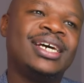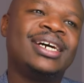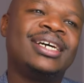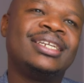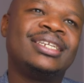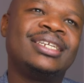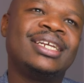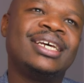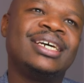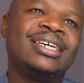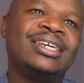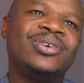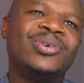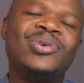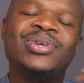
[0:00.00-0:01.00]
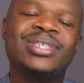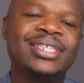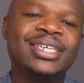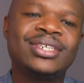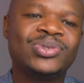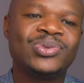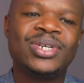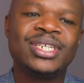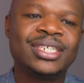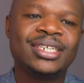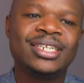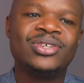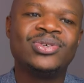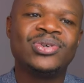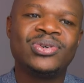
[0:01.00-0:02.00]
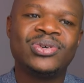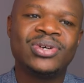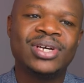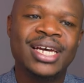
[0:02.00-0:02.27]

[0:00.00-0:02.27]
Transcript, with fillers: And I always just wanted, you know,